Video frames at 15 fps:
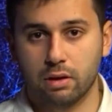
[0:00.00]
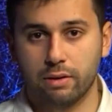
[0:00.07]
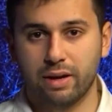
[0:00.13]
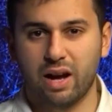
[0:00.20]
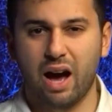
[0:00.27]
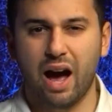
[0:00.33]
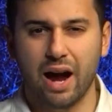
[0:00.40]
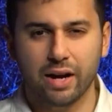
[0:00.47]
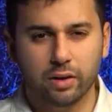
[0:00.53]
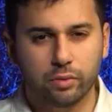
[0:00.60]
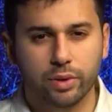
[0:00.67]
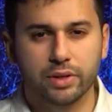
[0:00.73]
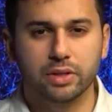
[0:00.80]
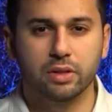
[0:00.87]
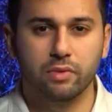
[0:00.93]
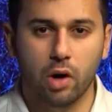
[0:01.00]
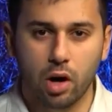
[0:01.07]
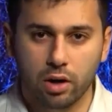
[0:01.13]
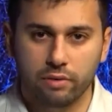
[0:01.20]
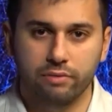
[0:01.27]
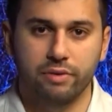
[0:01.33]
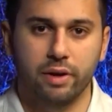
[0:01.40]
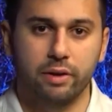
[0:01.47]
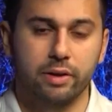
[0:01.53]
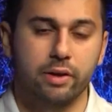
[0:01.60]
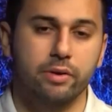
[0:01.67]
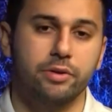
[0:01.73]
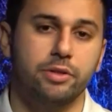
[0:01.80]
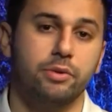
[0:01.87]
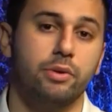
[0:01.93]
are at a higher risk of audit
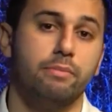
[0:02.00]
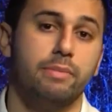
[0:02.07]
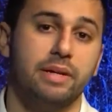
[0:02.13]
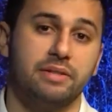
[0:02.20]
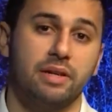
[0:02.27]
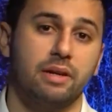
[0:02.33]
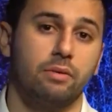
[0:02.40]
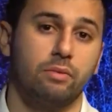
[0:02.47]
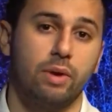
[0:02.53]
failure due to missing